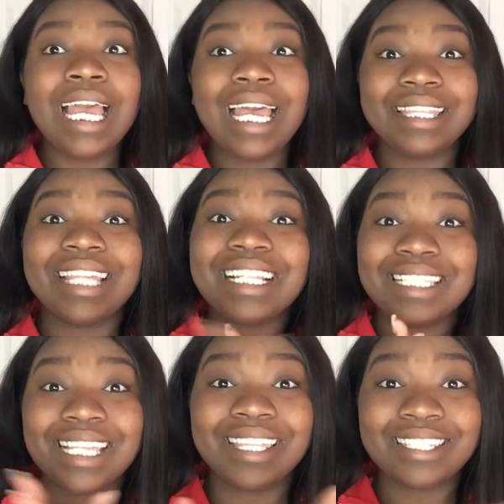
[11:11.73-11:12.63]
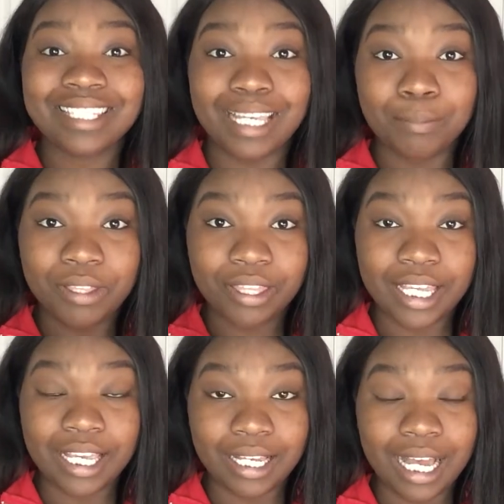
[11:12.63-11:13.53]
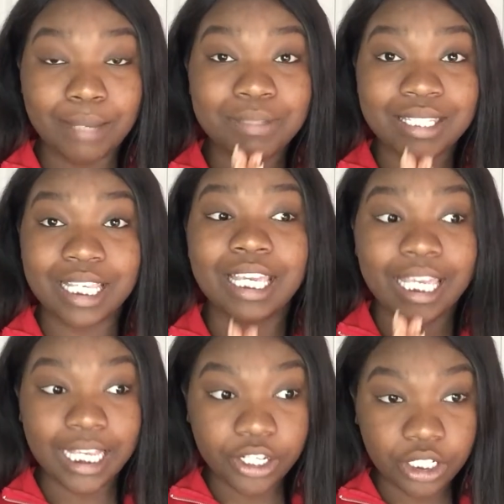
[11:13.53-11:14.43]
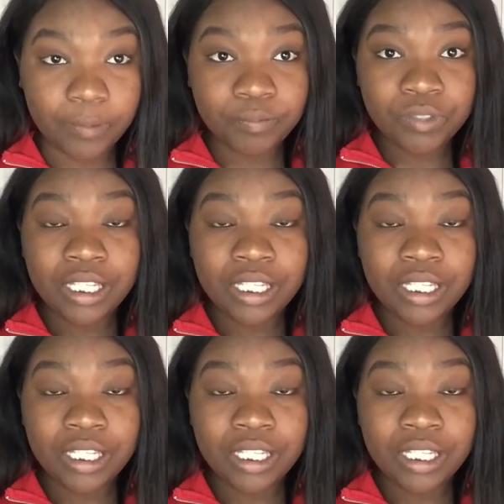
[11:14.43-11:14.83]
And that's the same thing I'm seeing here.